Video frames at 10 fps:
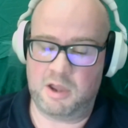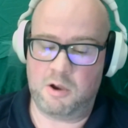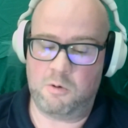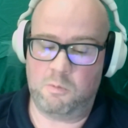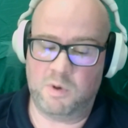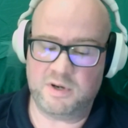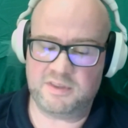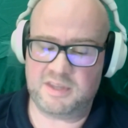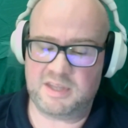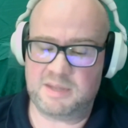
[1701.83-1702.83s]
One of
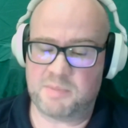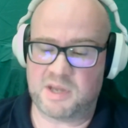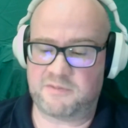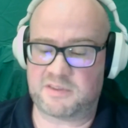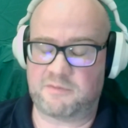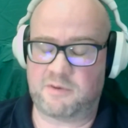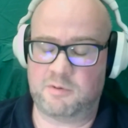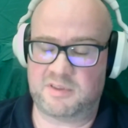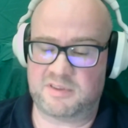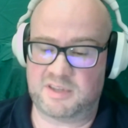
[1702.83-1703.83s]
the benefits I've
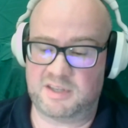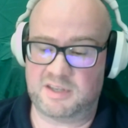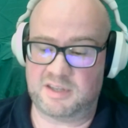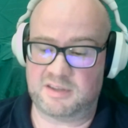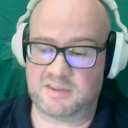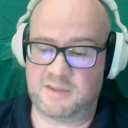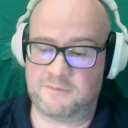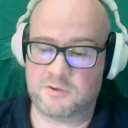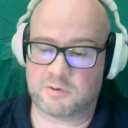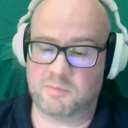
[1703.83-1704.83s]
always seen is if
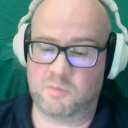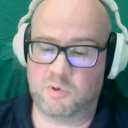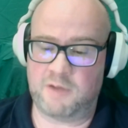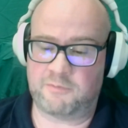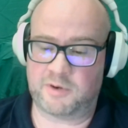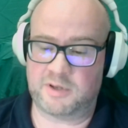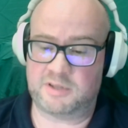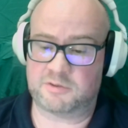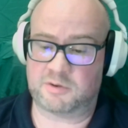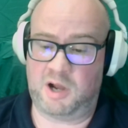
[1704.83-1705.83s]
you're more upfront and
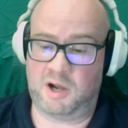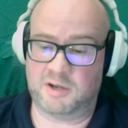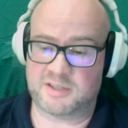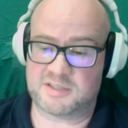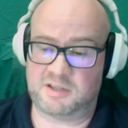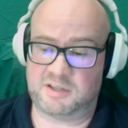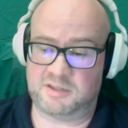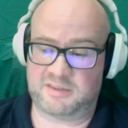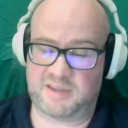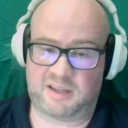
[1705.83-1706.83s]
you're honest on
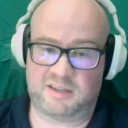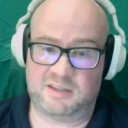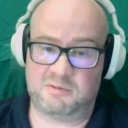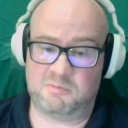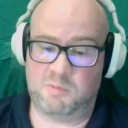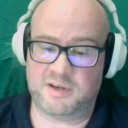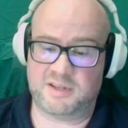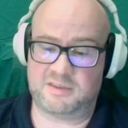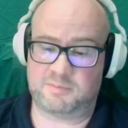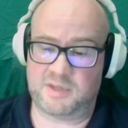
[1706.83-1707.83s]
exactly what
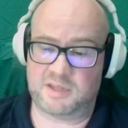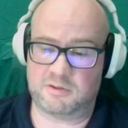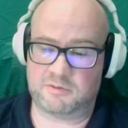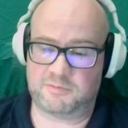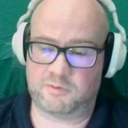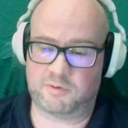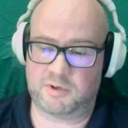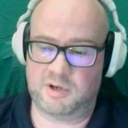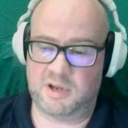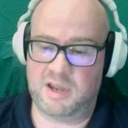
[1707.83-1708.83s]
it's being used for,
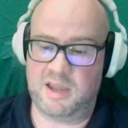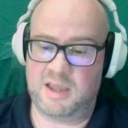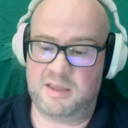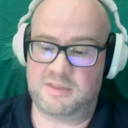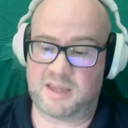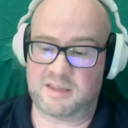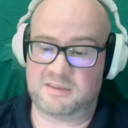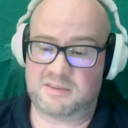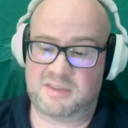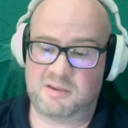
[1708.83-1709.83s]
that
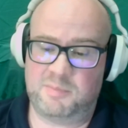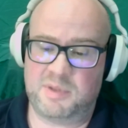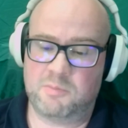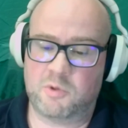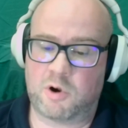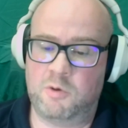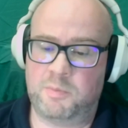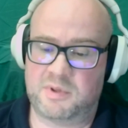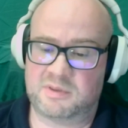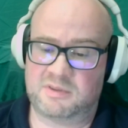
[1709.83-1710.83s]
they will be more
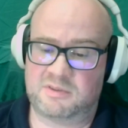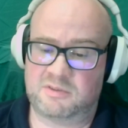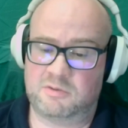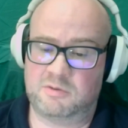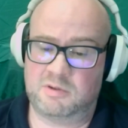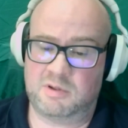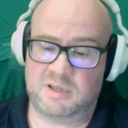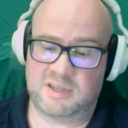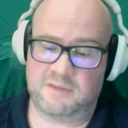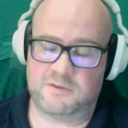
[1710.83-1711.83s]
open to
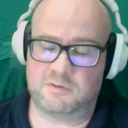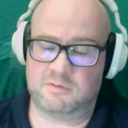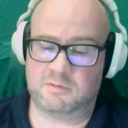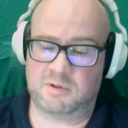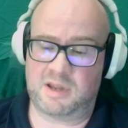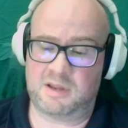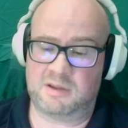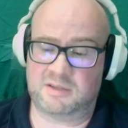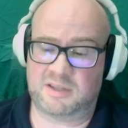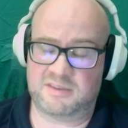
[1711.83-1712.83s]
give you
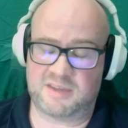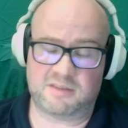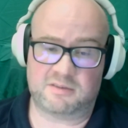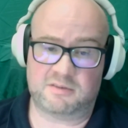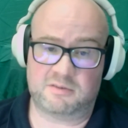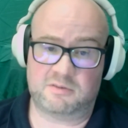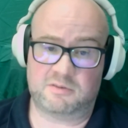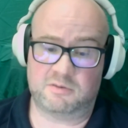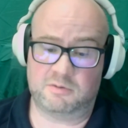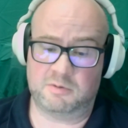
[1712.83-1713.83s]
consent
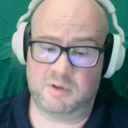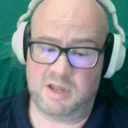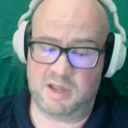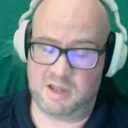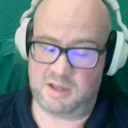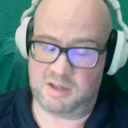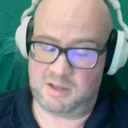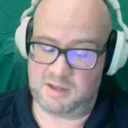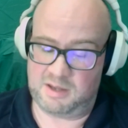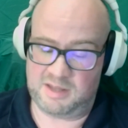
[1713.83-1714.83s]
to
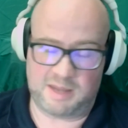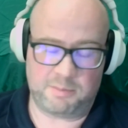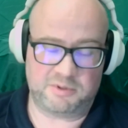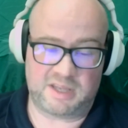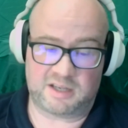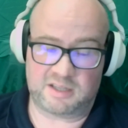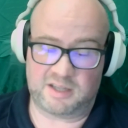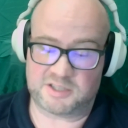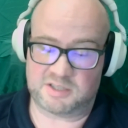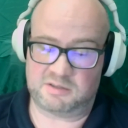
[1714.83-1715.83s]
enable data
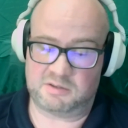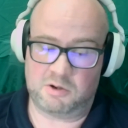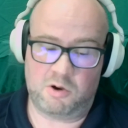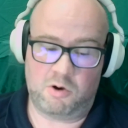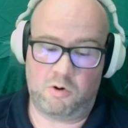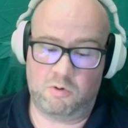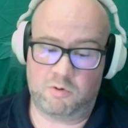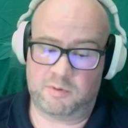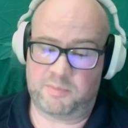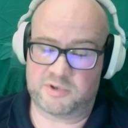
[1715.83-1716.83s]
collection
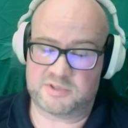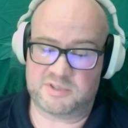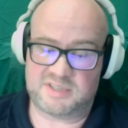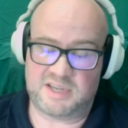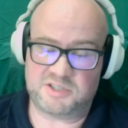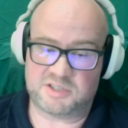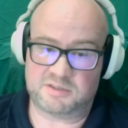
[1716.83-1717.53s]
or personalization.